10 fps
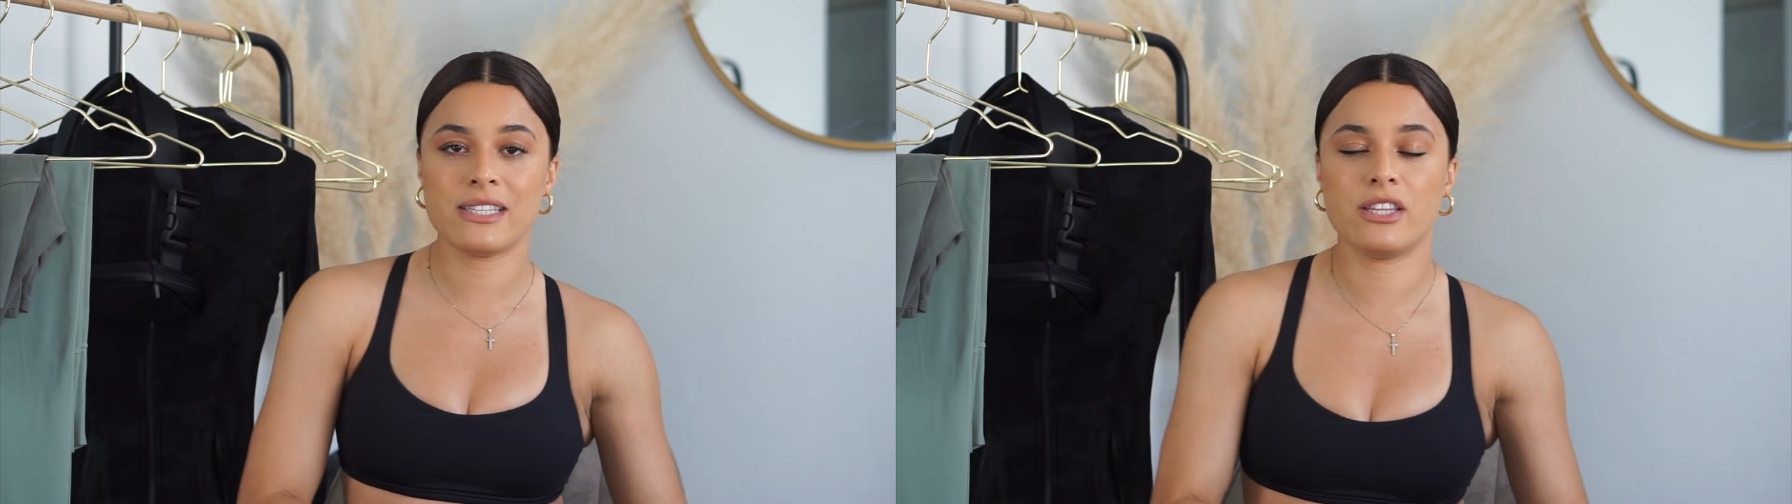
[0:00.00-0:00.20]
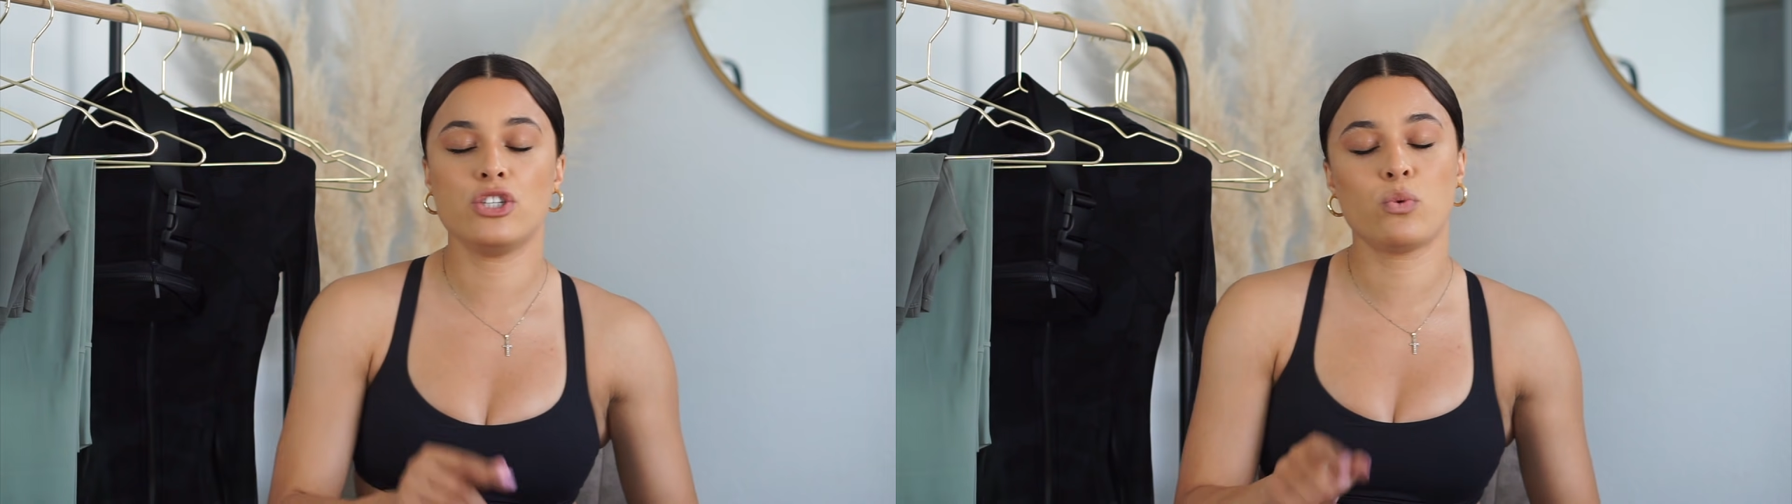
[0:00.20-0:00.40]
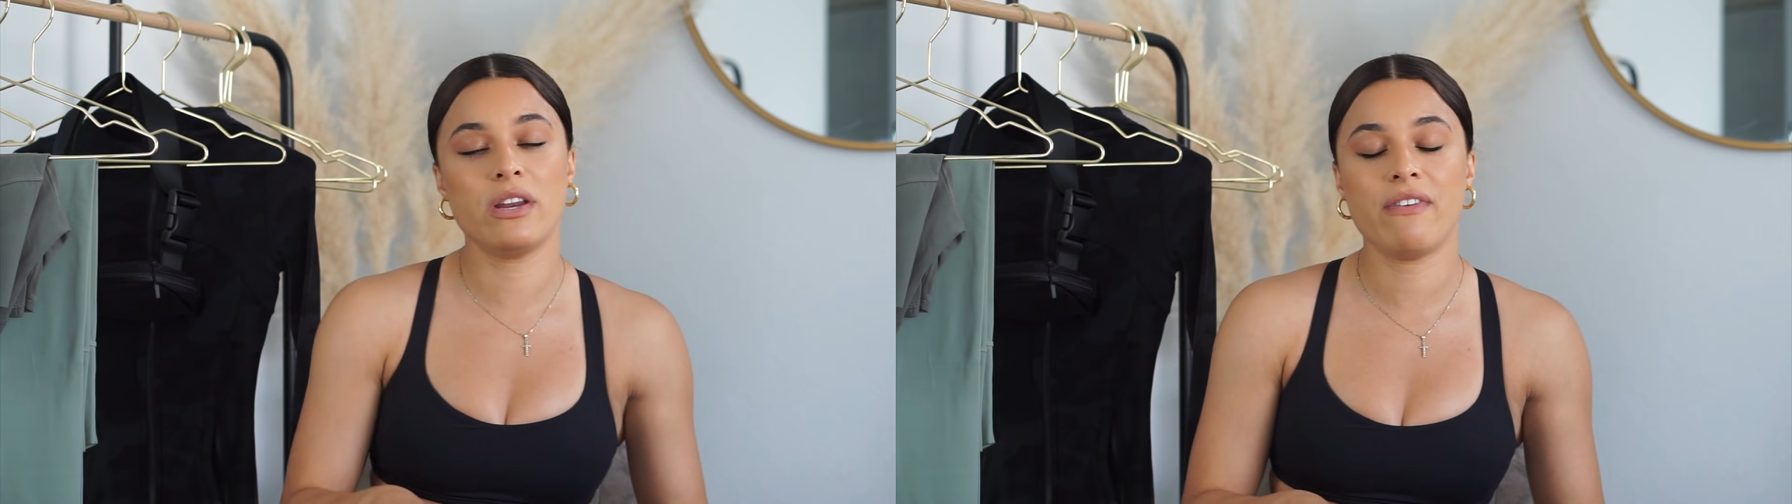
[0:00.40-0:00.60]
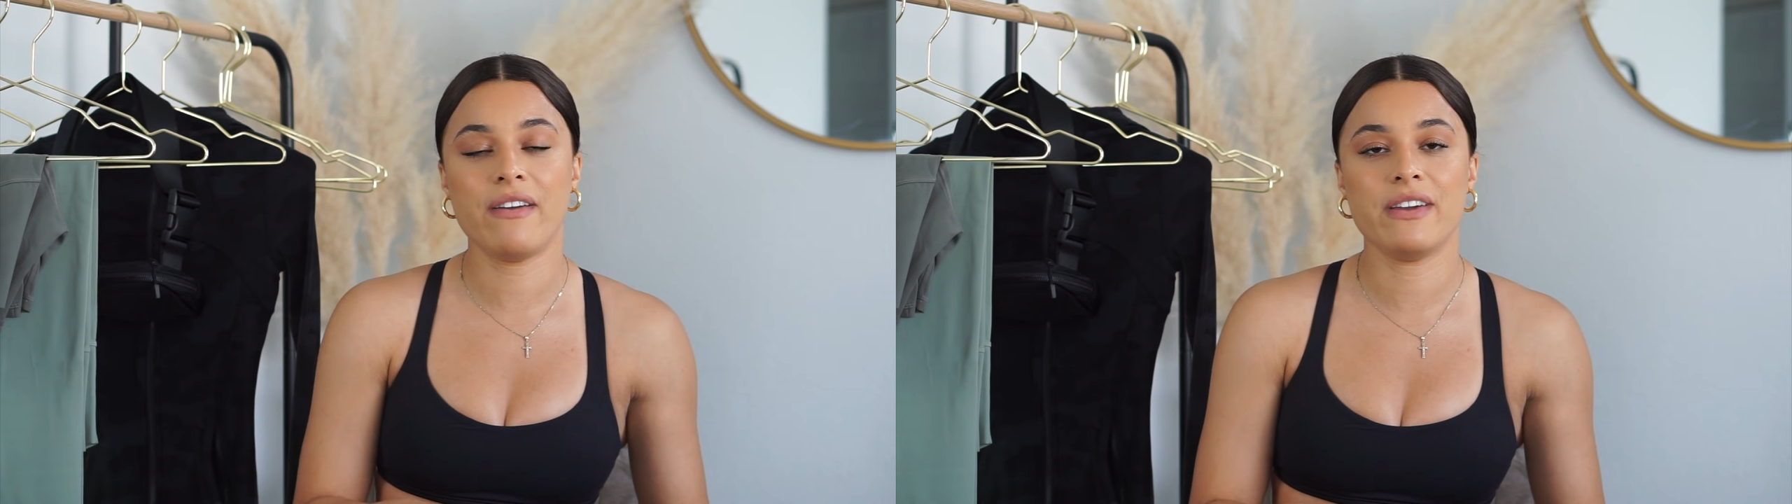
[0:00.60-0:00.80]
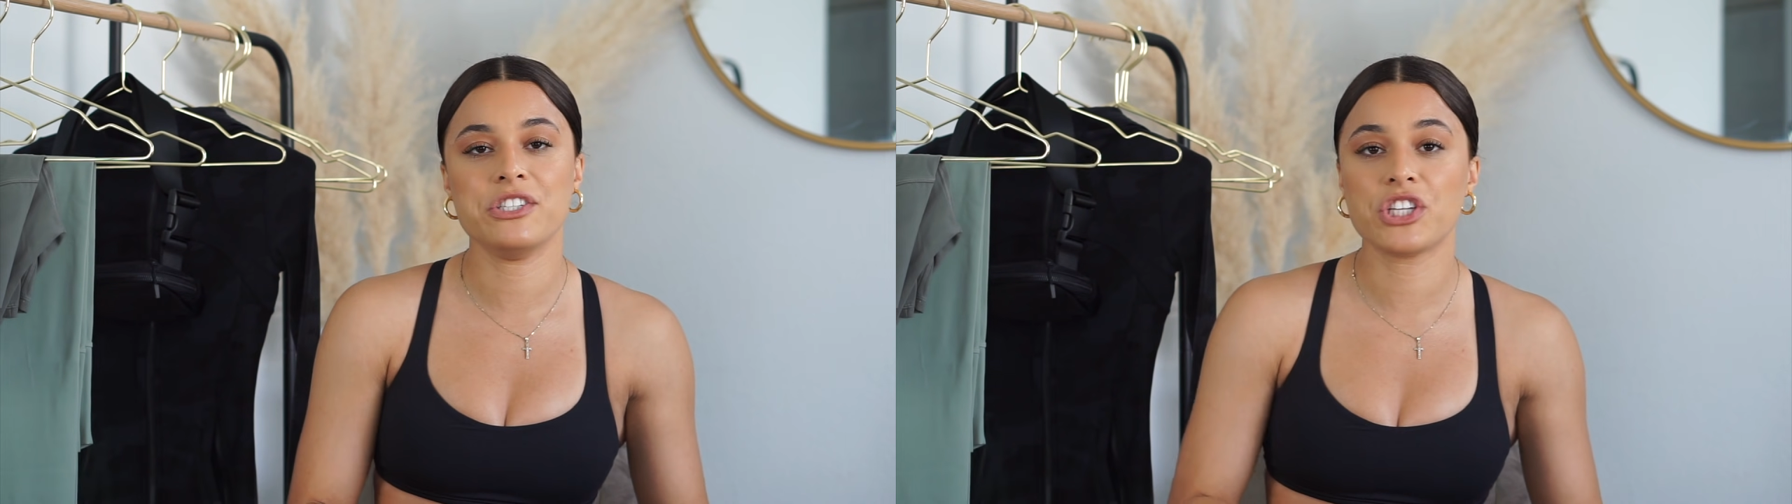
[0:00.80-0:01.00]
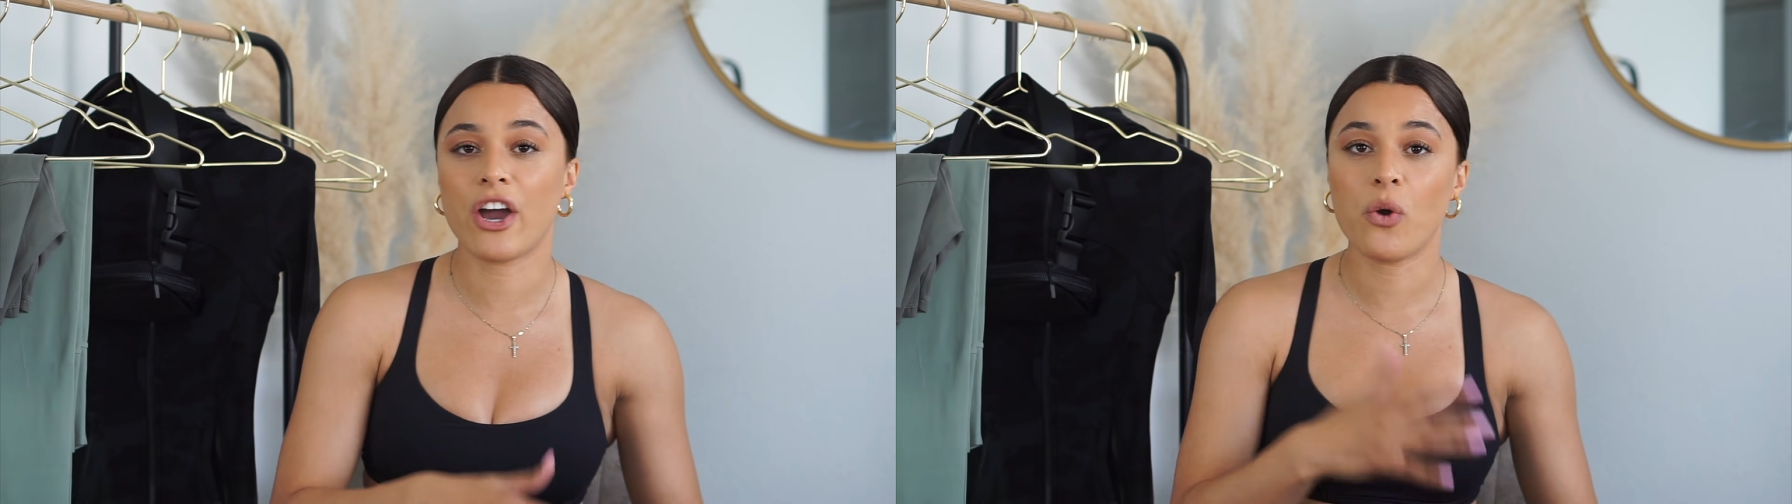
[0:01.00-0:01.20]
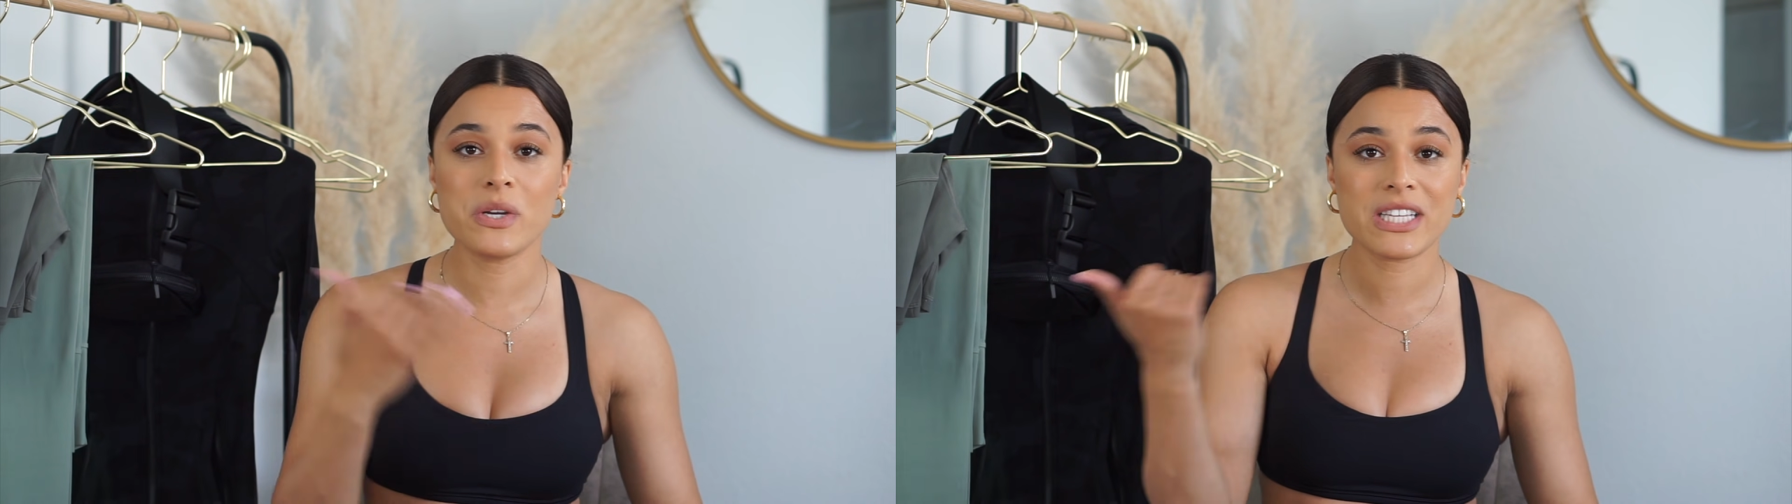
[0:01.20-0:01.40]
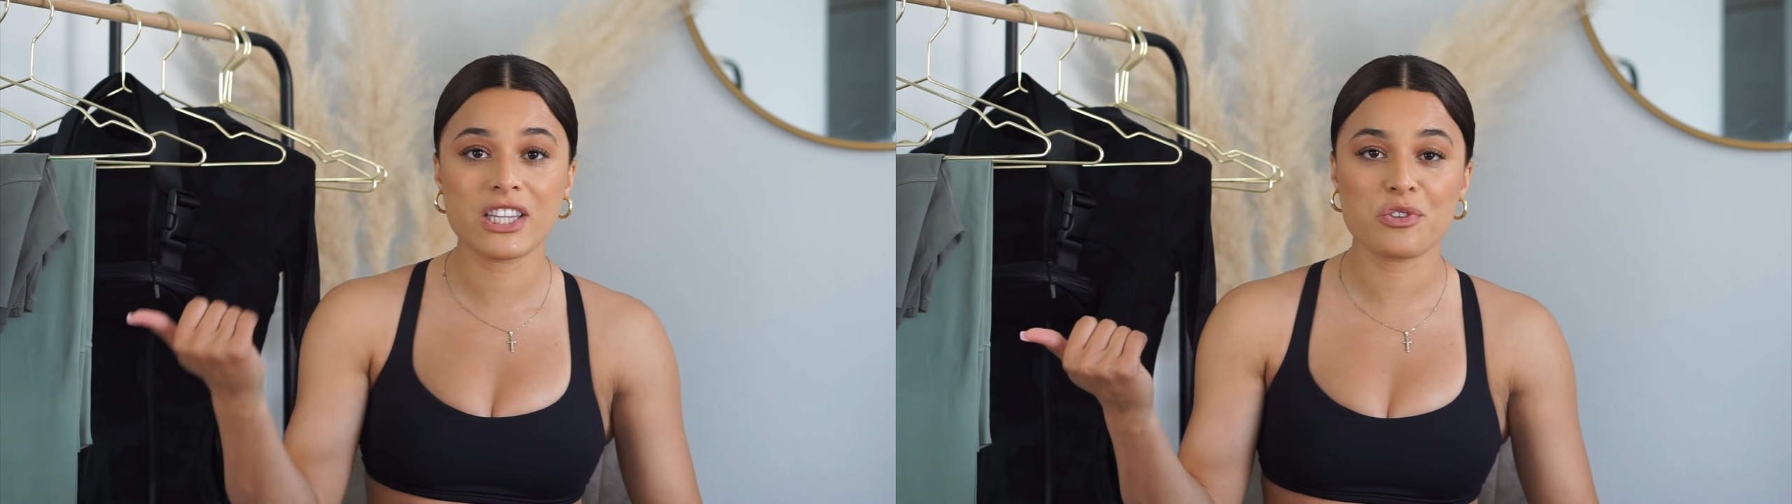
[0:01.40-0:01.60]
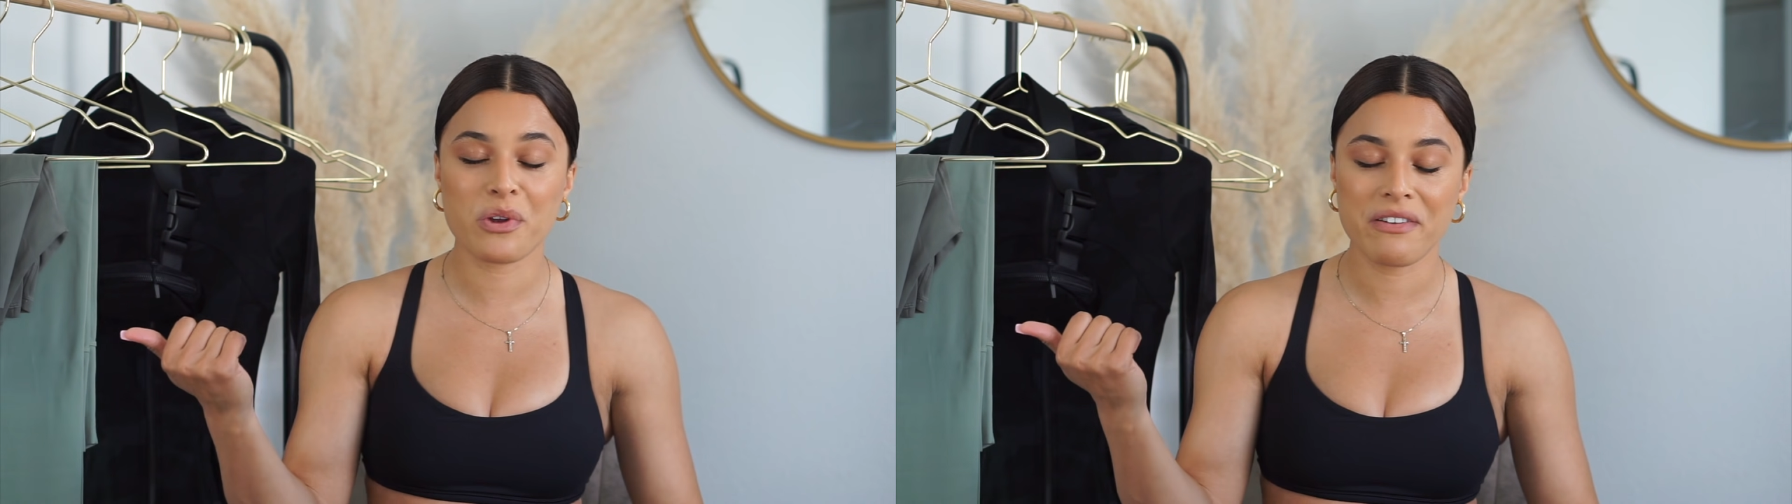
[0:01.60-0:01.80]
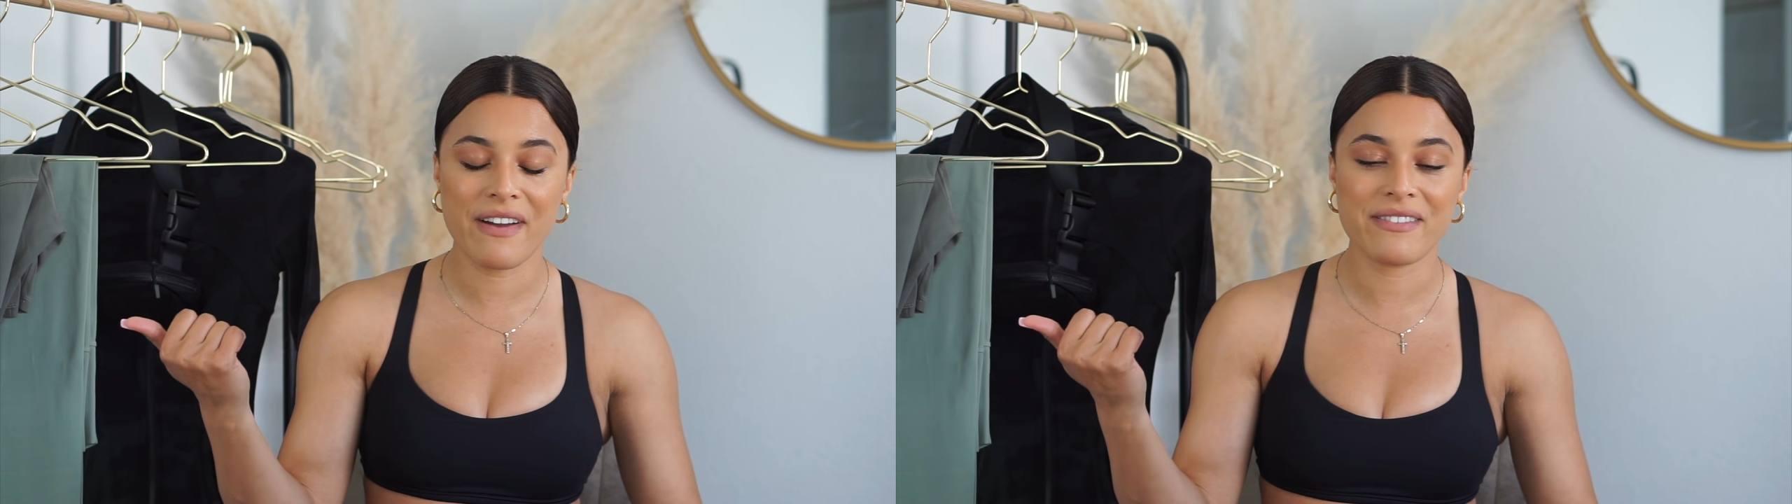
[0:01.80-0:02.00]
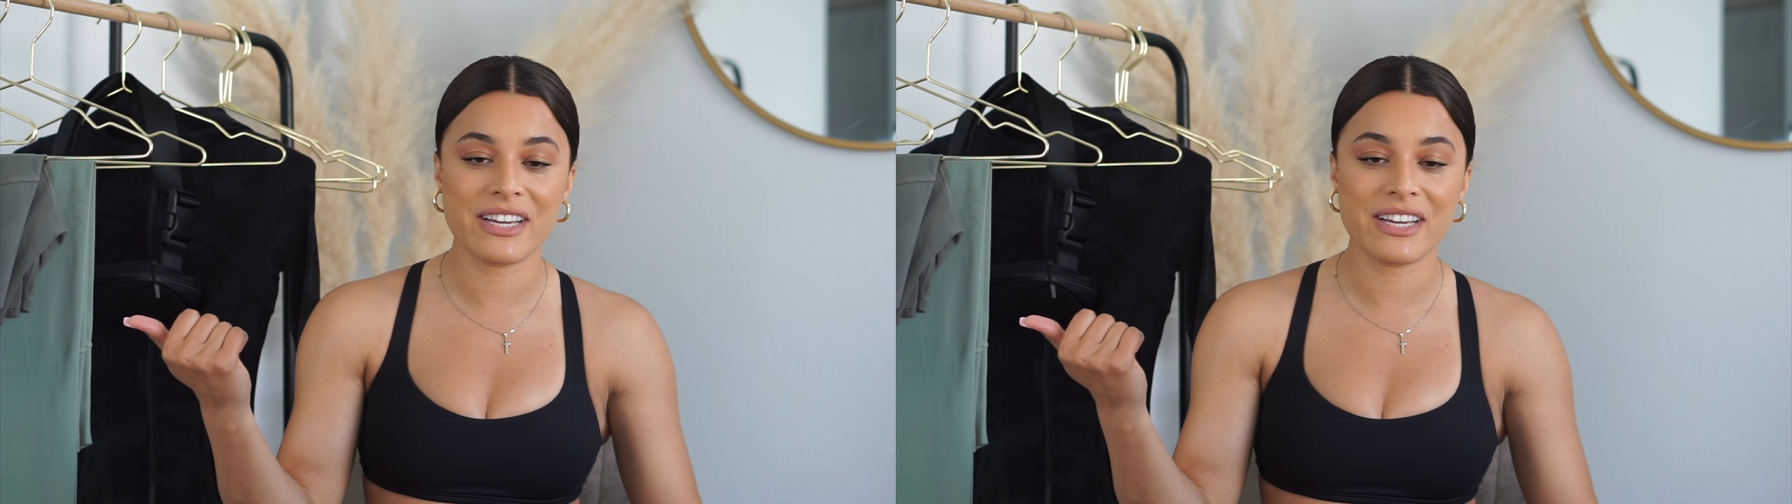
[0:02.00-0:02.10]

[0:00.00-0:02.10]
and the 25 inch. I always get the 25